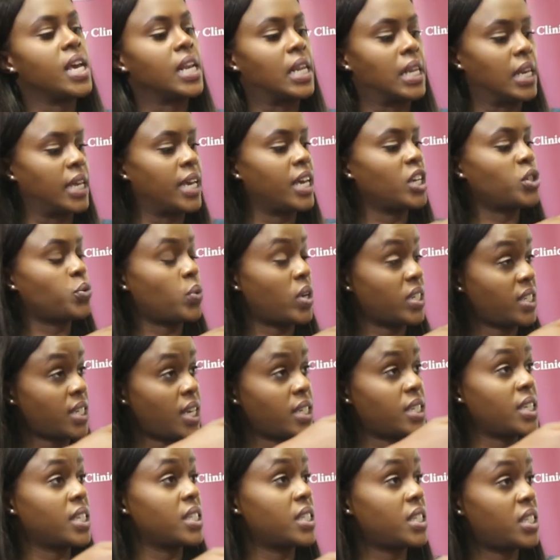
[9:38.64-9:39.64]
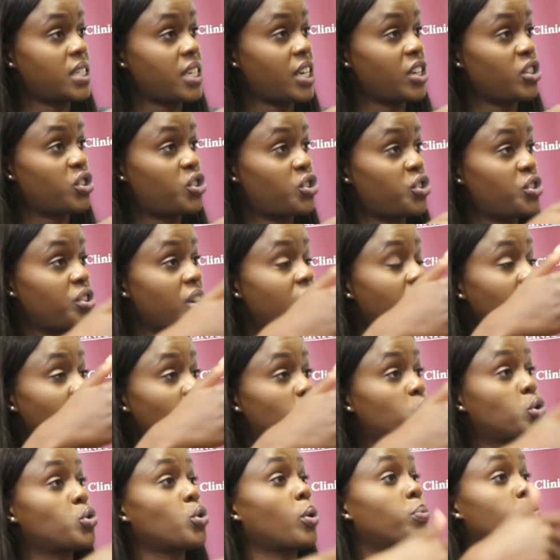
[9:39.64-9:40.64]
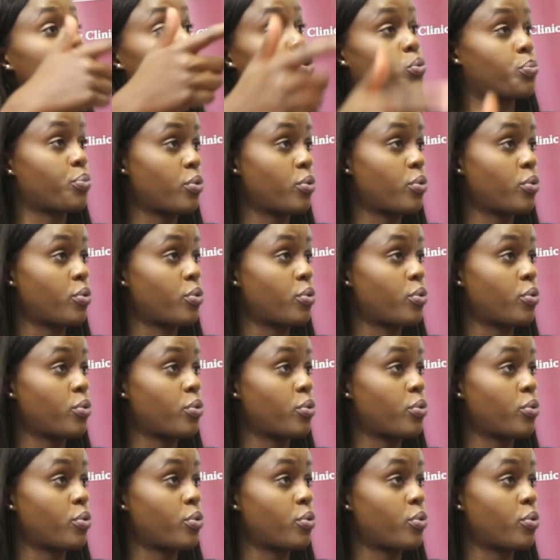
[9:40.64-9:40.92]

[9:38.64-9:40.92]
it will get to a certain stage and it stops to